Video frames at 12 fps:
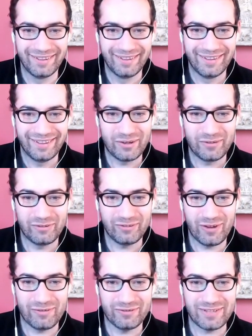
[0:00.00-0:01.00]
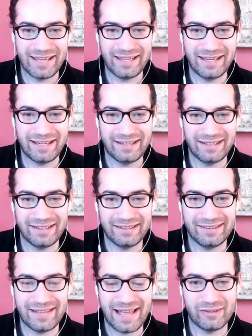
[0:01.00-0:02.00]
you know, of, of taking
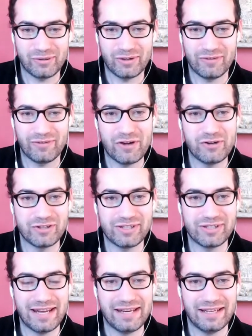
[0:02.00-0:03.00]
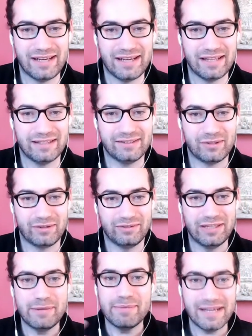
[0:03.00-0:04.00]
that sort of understanding and not sort of
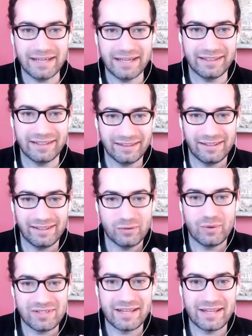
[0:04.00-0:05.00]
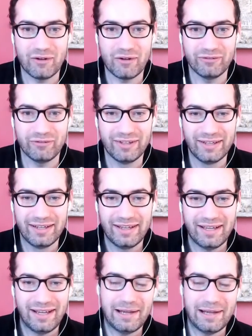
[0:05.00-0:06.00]
limiting it to oneself.
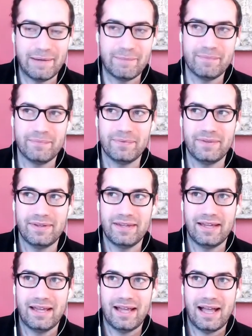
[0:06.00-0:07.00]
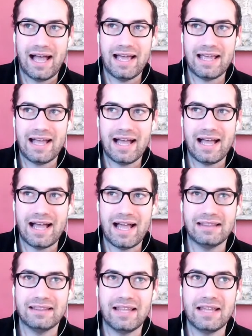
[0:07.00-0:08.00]
Um, I I
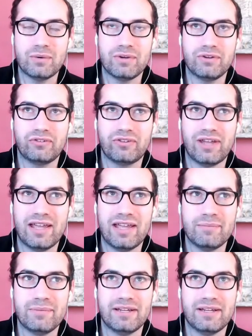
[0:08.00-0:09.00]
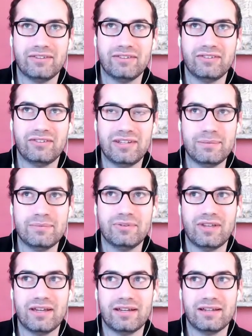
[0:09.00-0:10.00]
like what you're saying because it seems
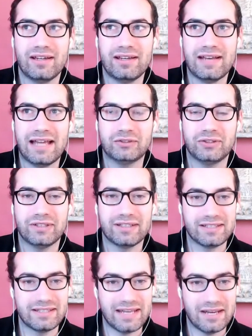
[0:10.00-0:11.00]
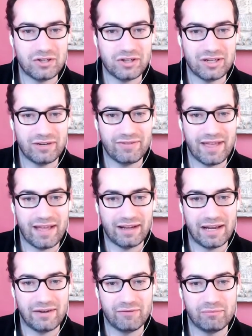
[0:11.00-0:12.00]
like a natural extension of that
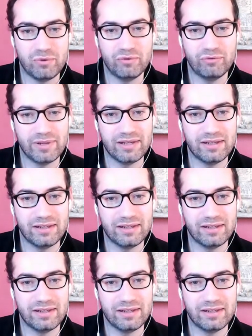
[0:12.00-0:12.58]
kind of movement,